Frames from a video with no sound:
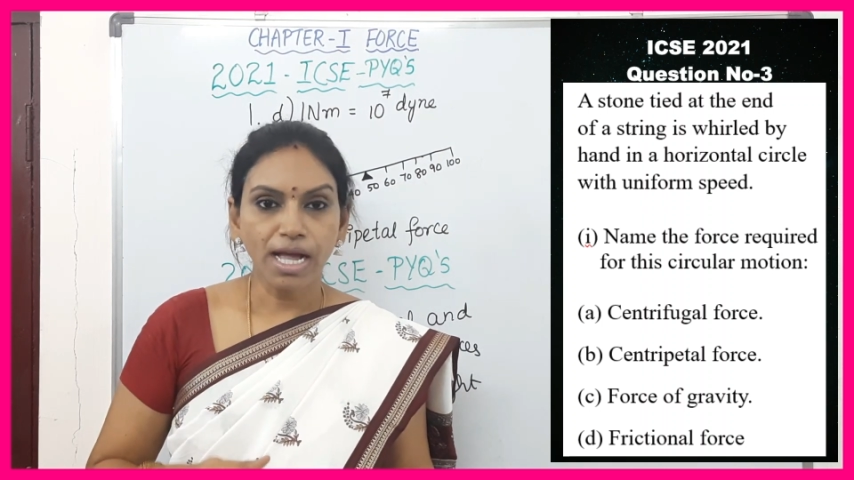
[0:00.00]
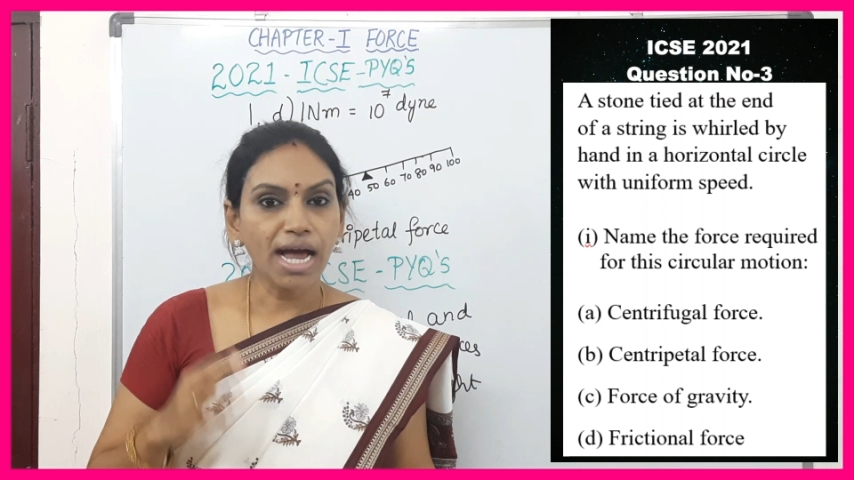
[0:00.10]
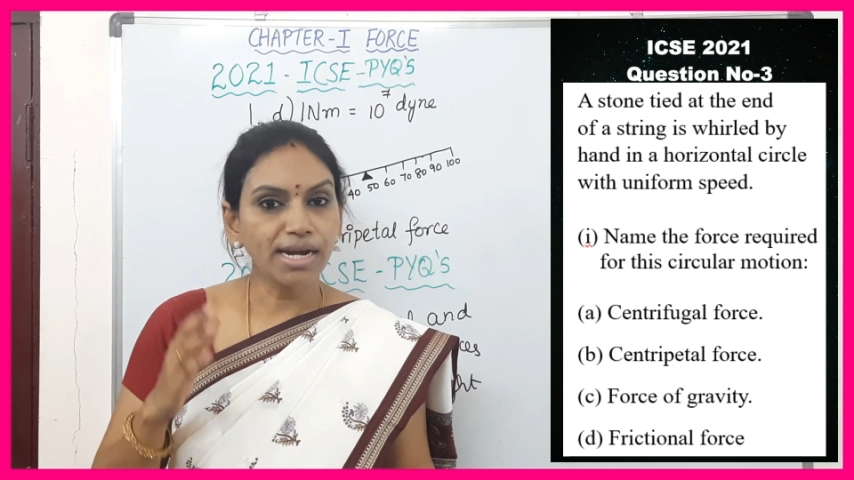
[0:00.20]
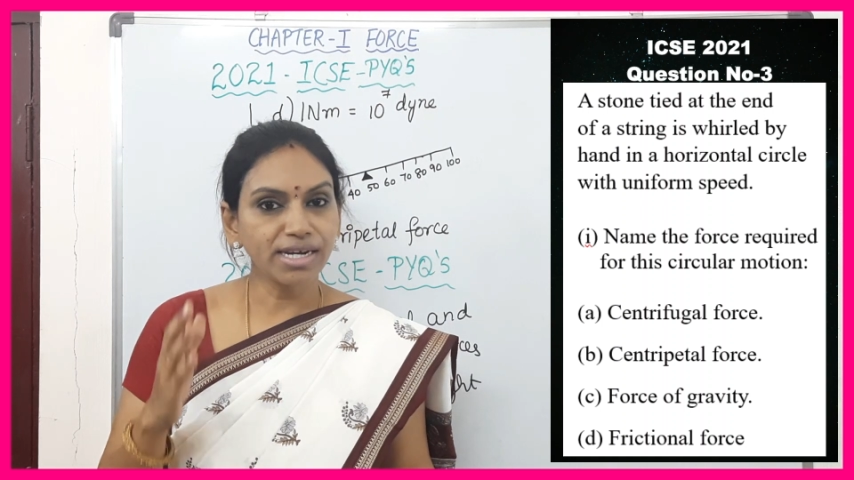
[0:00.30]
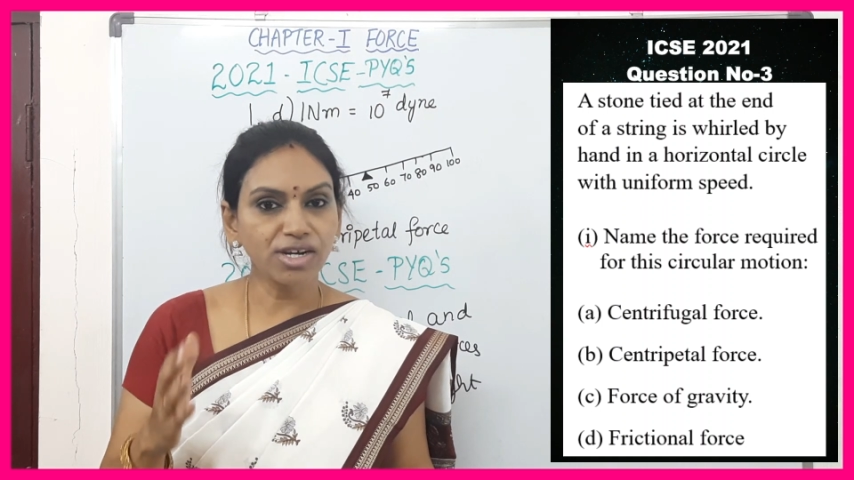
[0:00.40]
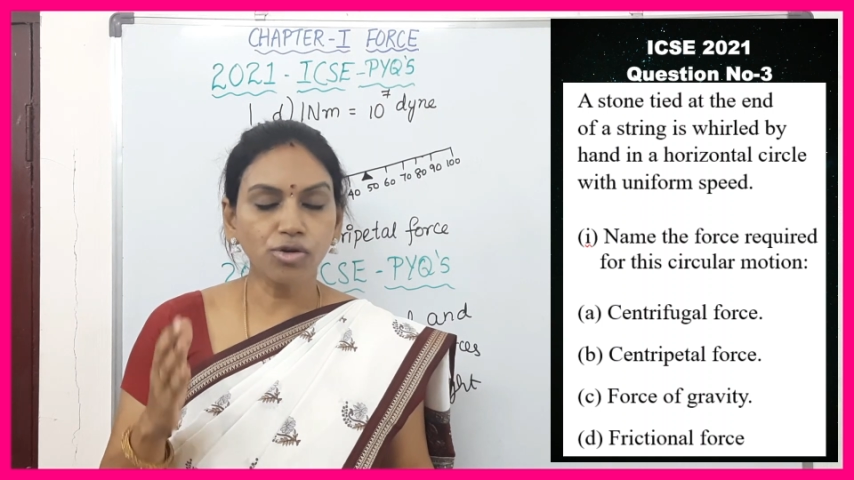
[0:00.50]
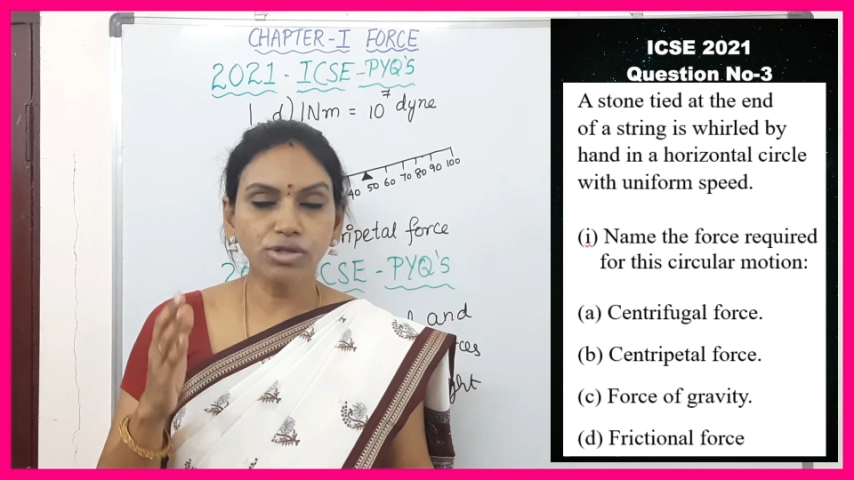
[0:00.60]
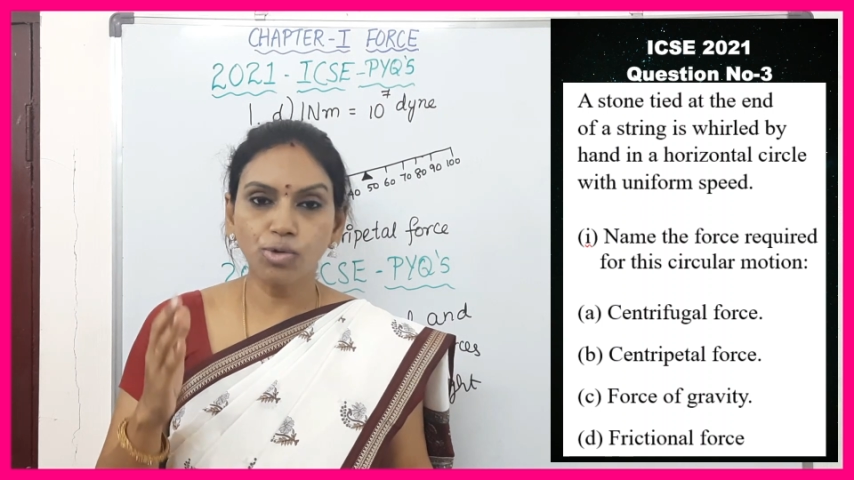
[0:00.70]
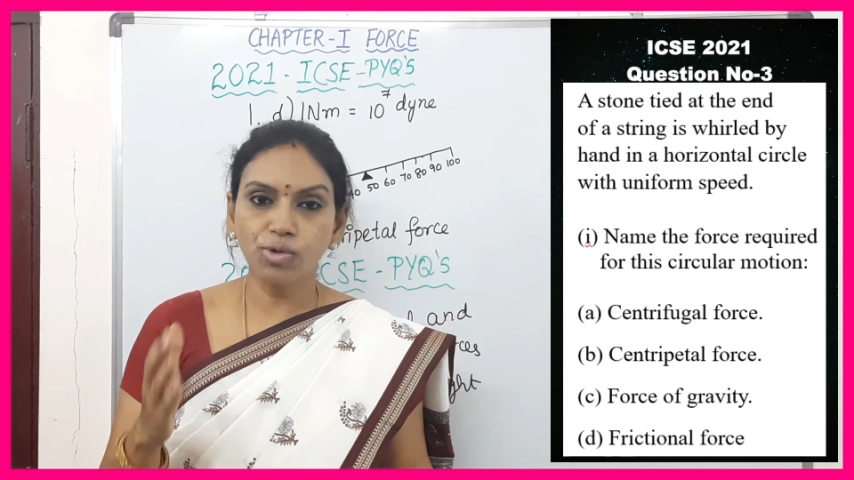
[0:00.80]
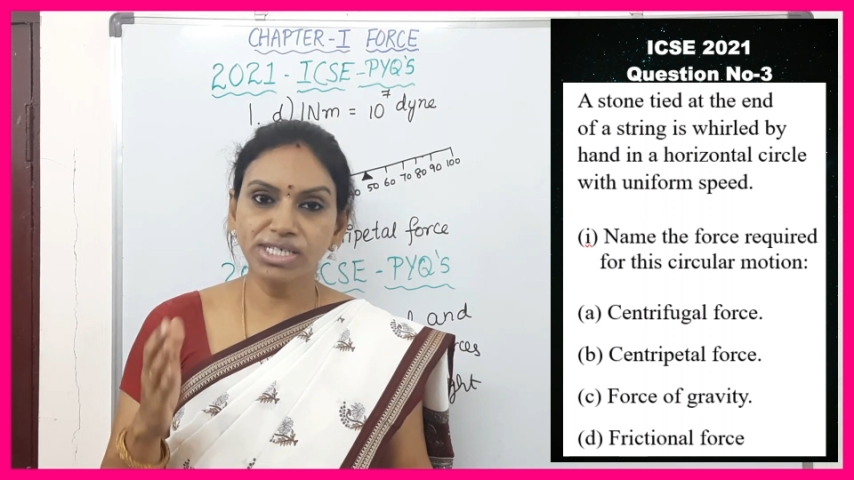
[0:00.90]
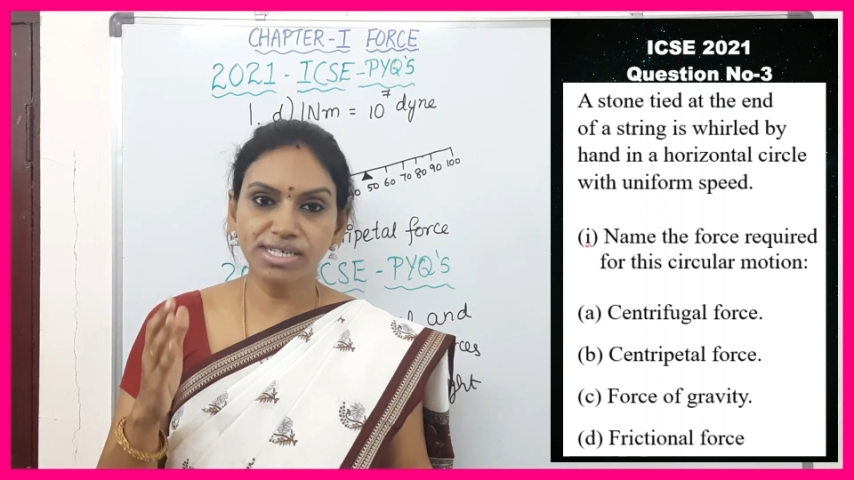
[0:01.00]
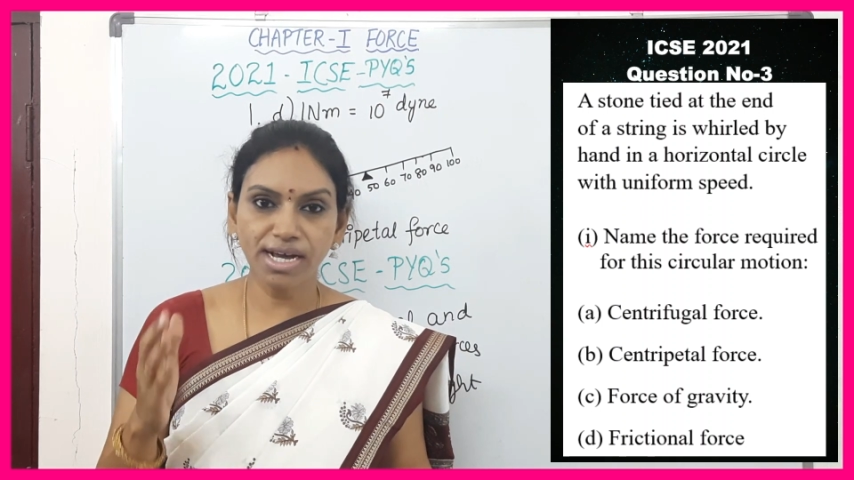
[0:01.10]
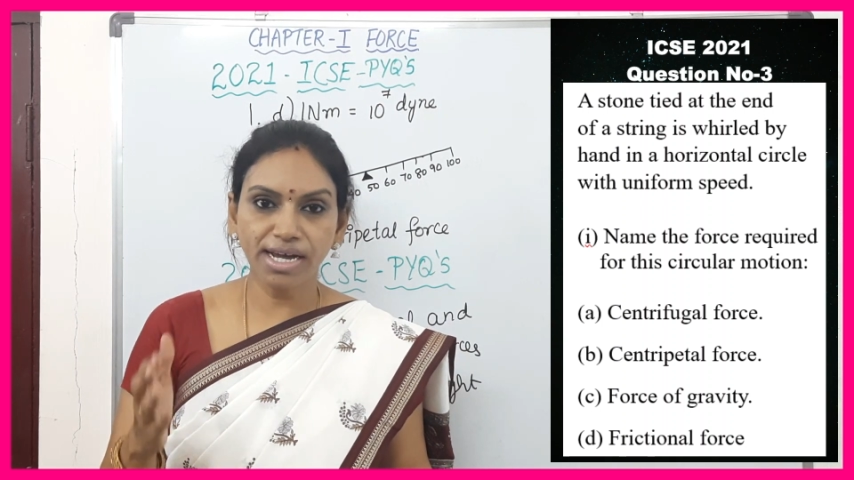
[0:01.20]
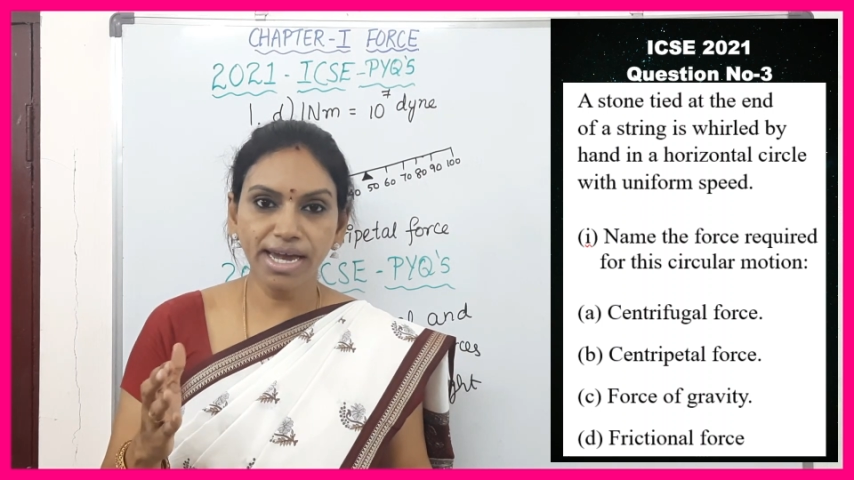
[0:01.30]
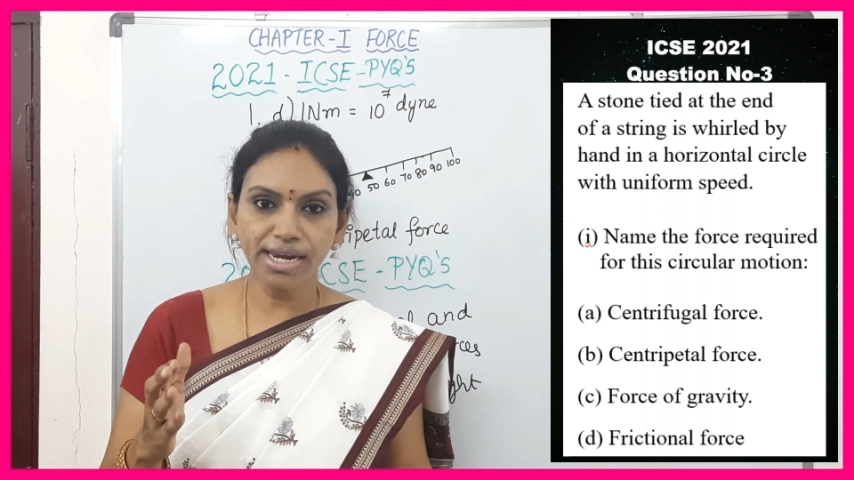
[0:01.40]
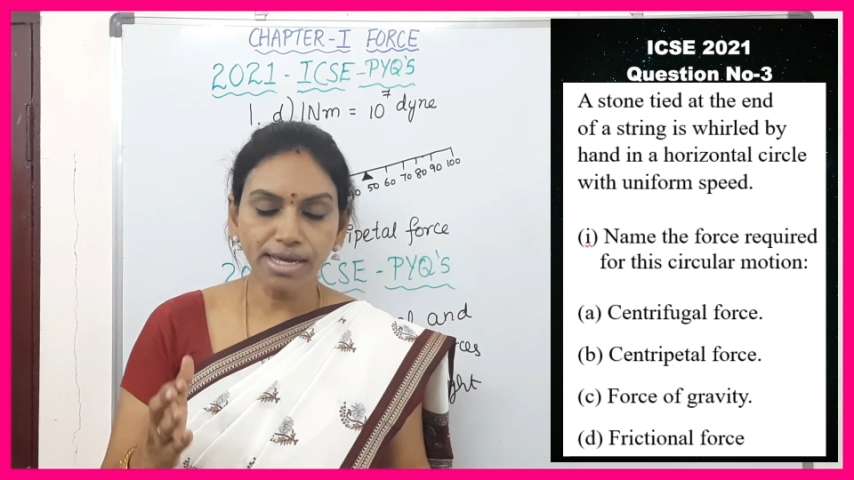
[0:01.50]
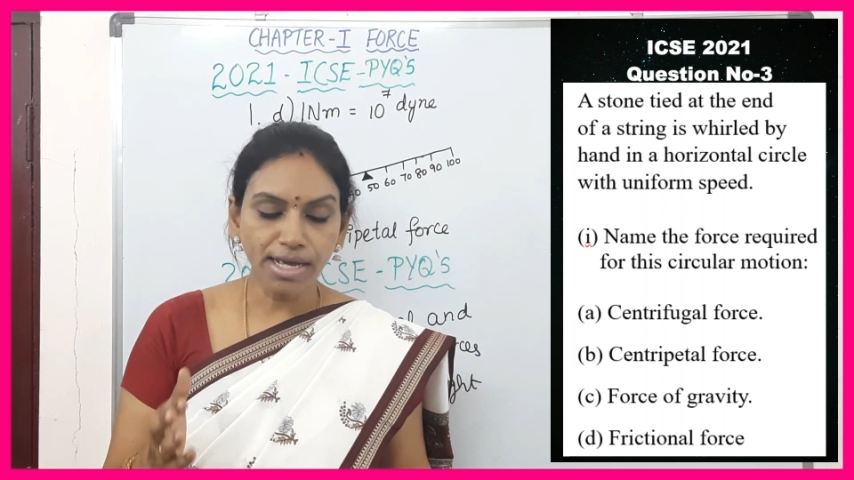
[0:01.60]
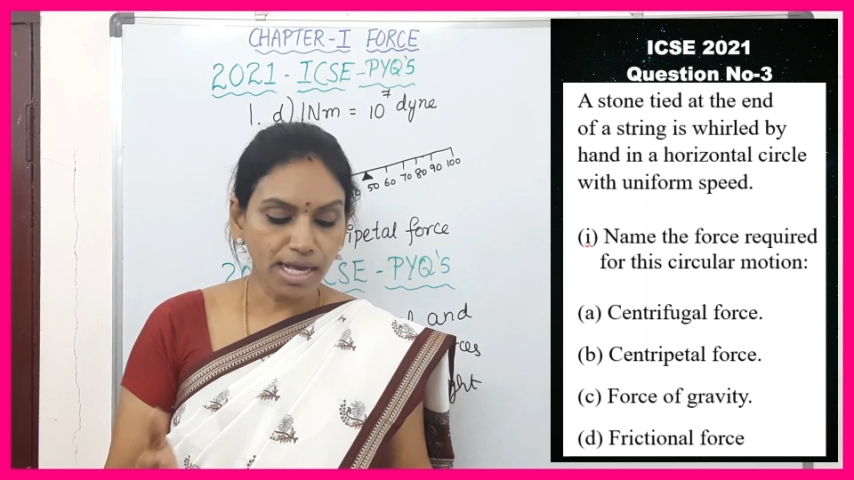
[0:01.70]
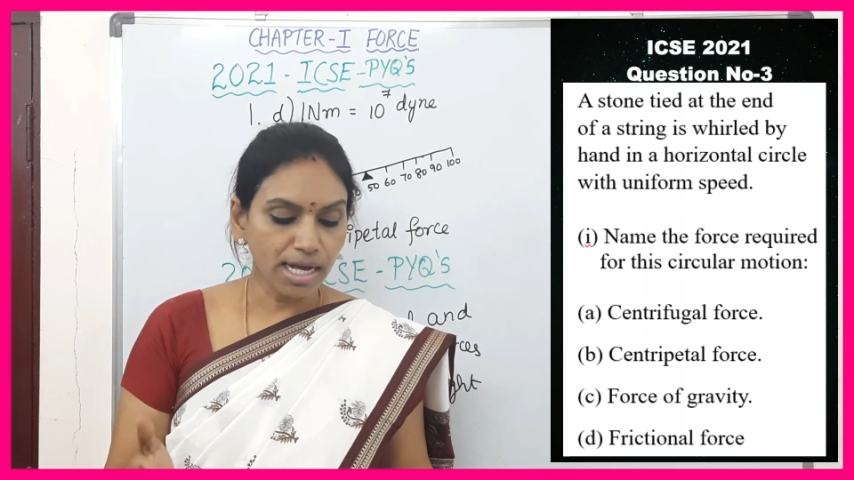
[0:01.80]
I'll read out the question again.